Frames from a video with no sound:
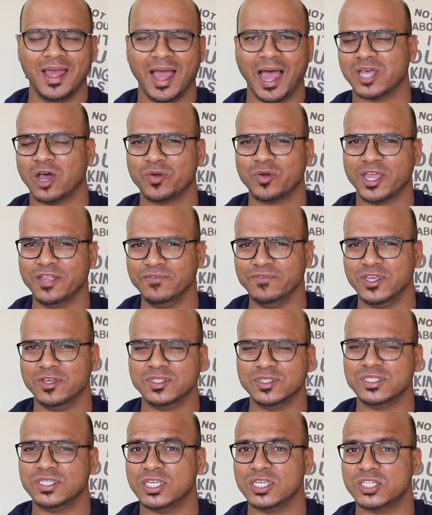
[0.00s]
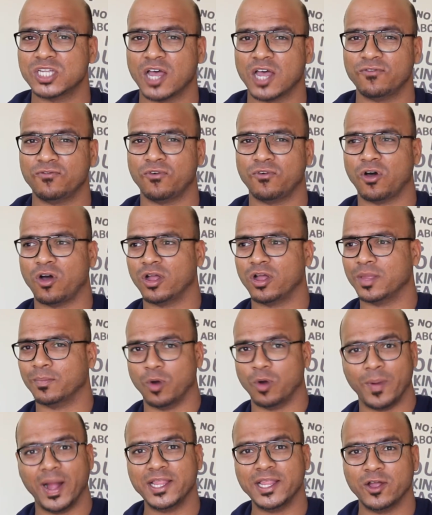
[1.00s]
So how can we use C Sharp for
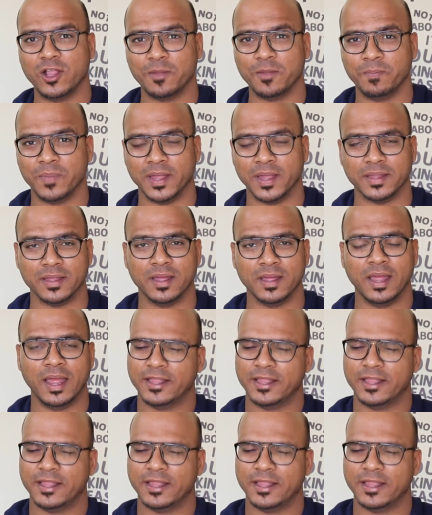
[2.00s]
mobile development?